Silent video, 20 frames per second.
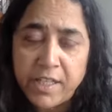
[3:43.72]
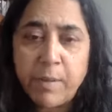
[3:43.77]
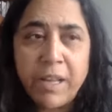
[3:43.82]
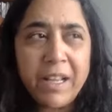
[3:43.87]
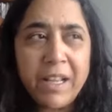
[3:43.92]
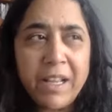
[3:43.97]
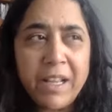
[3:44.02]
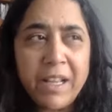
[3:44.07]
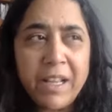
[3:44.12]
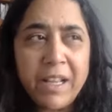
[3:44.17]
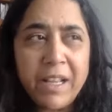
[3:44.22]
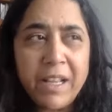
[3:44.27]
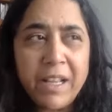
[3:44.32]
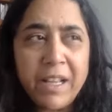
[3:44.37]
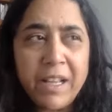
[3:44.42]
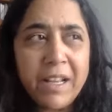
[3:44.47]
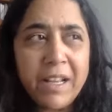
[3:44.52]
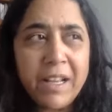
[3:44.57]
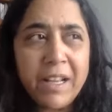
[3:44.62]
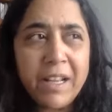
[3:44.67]
But
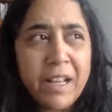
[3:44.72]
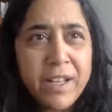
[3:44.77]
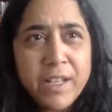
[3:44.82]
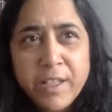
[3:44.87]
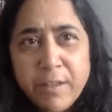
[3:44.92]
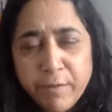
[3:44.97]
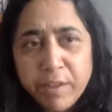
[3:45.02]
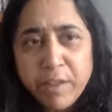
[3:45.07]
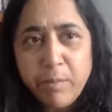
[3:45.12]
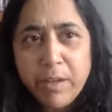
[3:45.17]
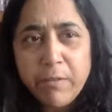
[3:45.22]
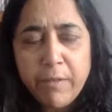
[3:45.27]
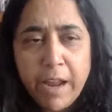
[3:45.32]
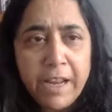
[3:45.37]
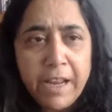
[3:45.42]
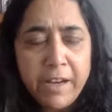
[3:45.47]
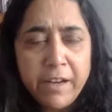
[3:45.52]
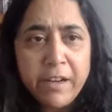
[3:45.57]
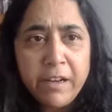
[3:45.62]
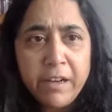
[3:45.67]
to
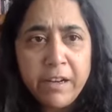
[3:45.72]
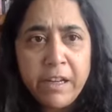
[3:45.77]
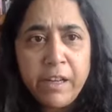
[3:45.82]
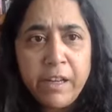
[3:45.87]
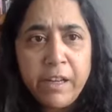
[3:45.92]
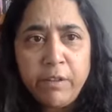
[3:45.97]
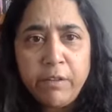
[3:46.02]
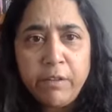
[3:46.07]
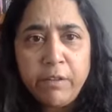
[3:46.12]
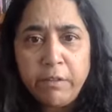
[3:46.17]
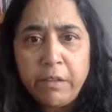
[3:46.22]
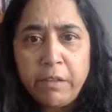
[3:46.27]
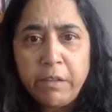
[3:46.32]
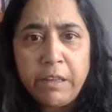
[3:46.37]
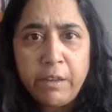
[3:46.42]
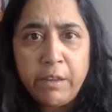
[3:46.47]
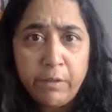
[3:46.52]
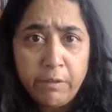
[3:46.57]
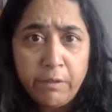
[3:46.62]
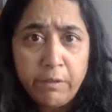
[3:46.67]
really be a writer, you
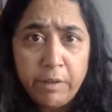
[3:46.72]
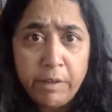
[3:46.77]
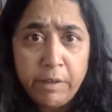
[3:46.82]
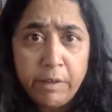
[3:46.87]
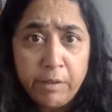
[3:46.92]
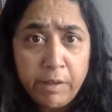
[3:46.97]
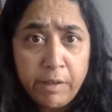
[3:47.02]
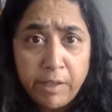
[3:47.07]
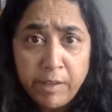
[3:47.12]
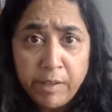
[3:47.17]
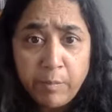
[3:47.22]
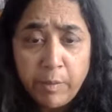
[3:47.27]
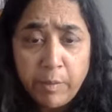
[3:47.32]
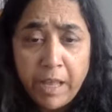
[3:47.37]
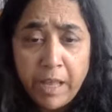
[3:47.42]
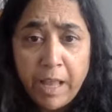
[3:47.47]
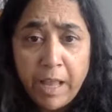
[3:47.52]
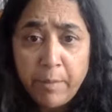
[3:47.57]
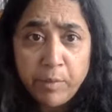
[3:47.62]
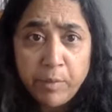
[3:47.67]
need to be
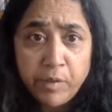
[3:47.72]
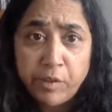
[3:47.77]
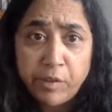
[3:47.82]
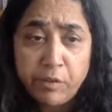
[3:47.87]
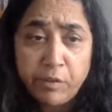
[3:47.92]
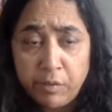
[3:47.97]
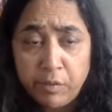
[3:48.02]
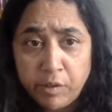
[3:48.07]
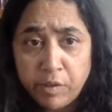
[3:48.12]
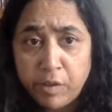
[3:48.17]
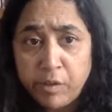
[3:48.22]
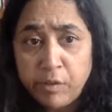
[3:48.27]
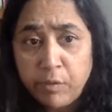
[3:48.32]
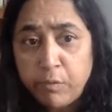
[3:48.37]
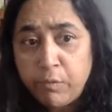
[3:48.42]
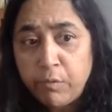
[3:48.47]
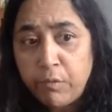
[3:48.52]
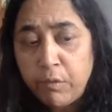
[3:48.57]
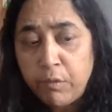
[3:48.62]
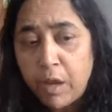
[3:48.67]
able to
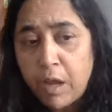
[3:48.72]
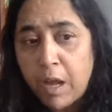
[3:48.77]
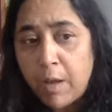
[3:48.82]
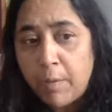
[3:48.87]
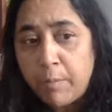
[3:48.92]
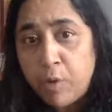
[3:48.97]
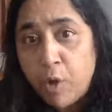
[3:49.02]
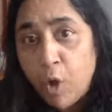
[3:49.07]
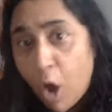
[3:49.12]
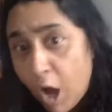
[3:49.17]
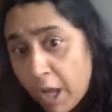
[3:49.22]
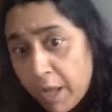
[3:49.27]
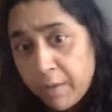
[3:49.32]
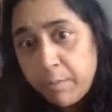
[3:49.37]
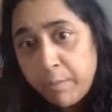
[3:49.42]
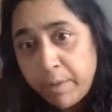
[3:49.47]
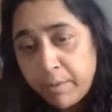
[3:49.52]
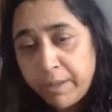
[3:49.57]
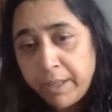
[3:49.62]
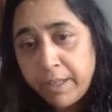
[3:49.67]
not mimic
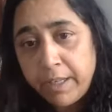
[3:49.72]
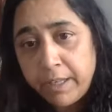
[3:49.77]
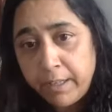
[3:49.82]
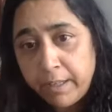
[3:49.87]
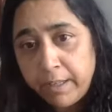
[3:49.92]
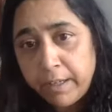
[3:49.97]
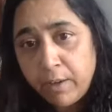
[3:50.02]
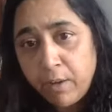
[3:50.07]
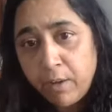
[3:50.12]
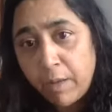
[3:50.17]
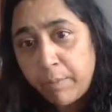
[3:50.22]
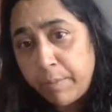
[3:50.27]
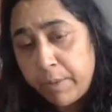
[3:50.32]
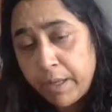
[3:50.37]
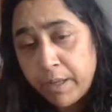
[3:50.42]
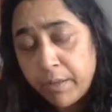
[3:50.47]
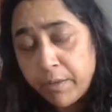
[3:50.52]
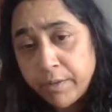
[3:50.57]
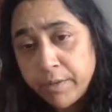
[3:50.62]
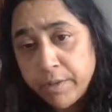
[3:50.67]
and copy
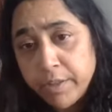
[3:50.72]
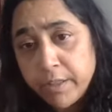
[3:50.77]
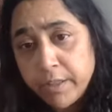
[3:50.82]
others.